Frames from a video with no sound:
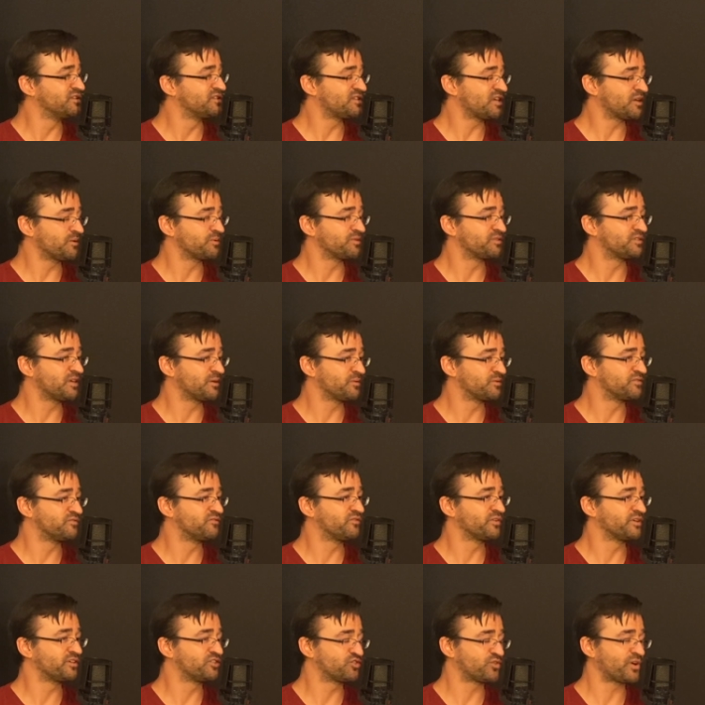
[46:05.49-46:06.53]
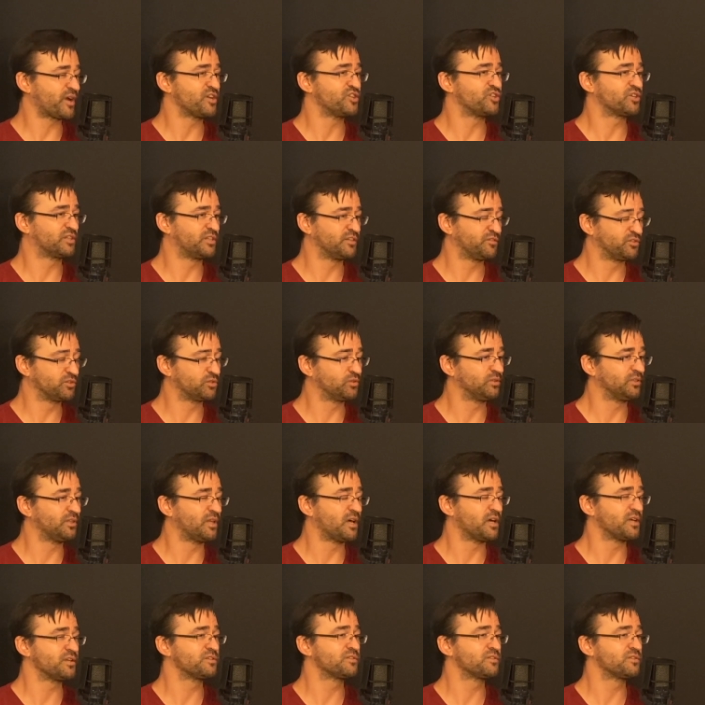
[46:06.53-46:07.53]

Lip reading: That was a very tragic, difficult loss.